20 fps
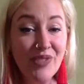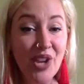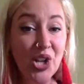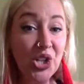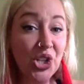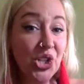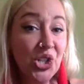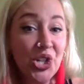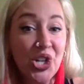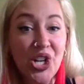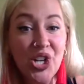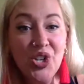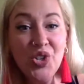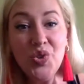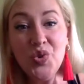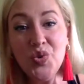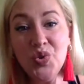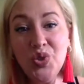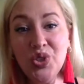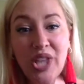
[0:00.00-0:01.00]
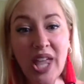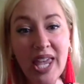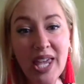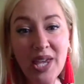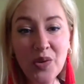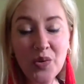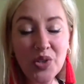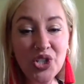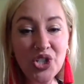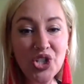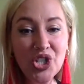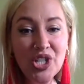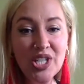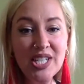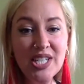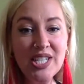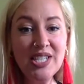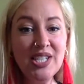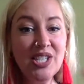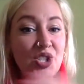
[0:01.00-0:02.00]
learning new
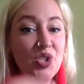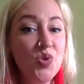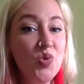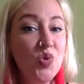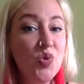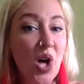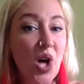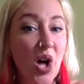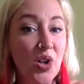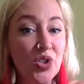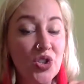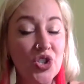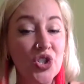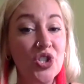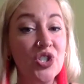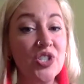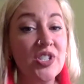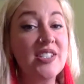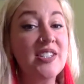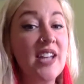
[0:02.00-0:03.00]
languages, new cultures,